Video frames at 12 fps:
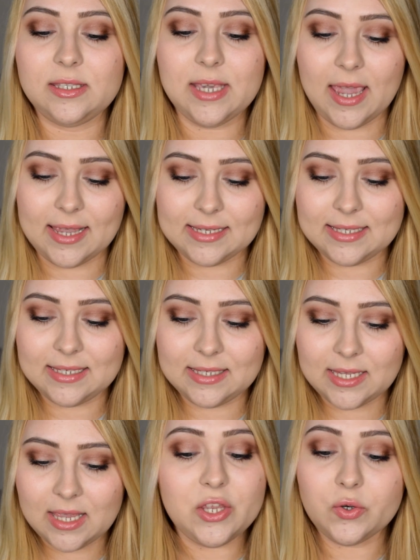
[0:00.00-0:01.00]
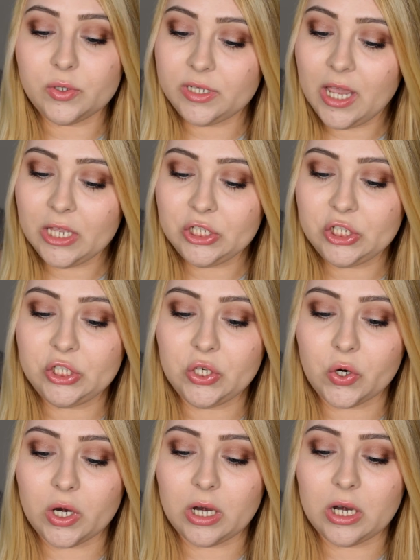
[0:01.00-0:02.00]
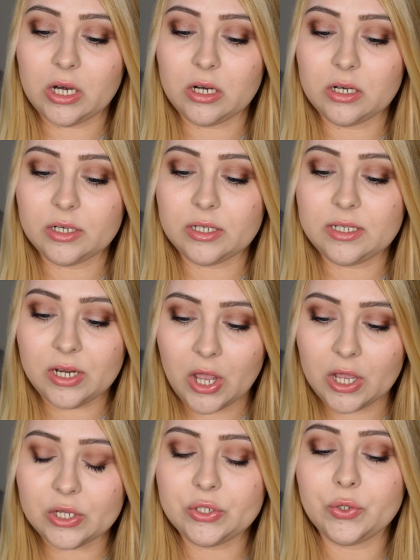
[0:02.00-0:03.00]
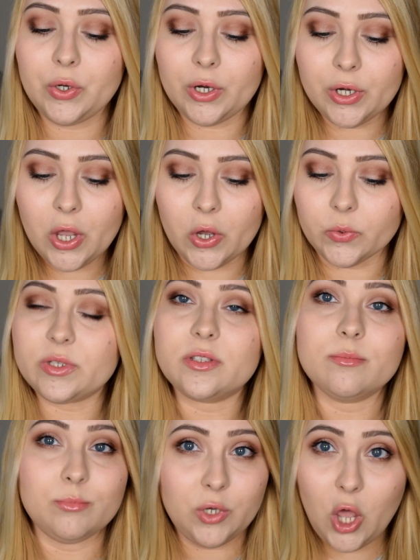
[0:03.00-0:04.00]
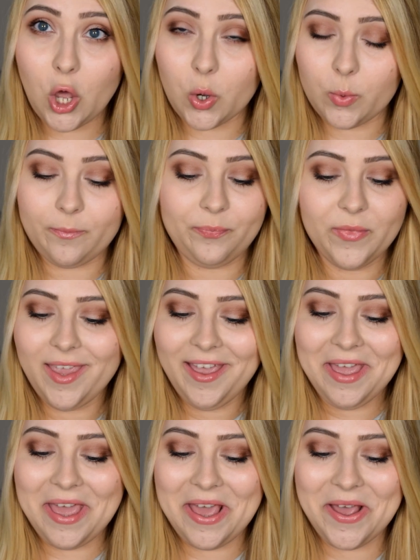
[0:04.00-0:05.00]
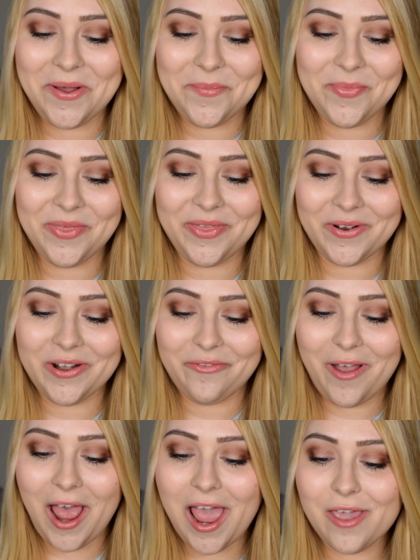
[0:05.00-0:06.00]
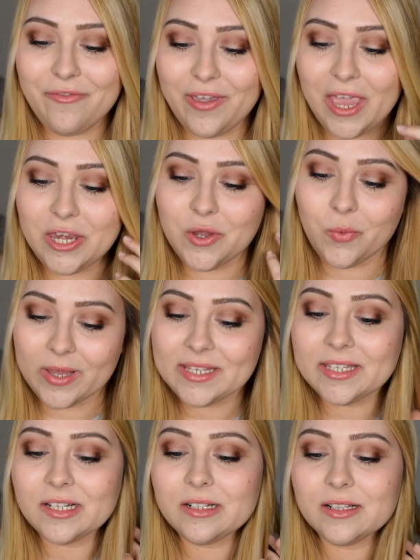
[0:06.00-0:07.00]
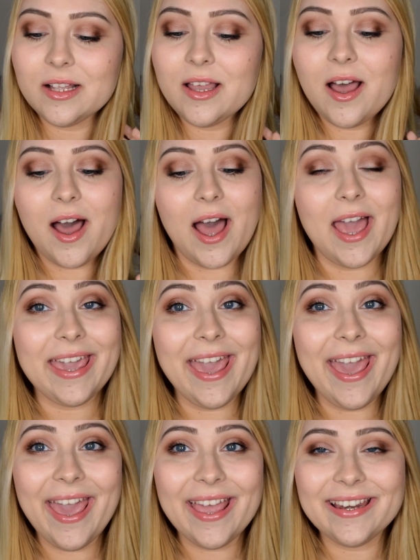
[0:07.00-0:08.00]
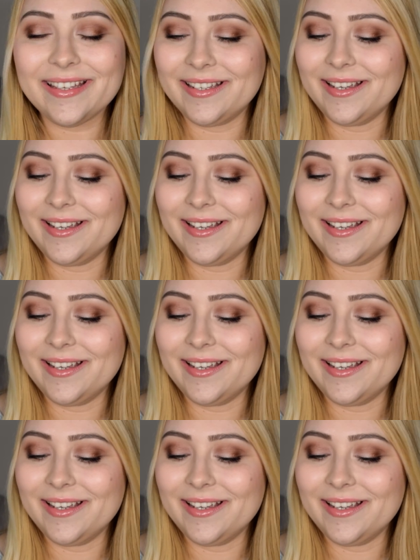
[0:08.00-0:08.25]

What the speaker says: Yes. Can you touch your tongue to your nose? No. 35, can you whistle? I can.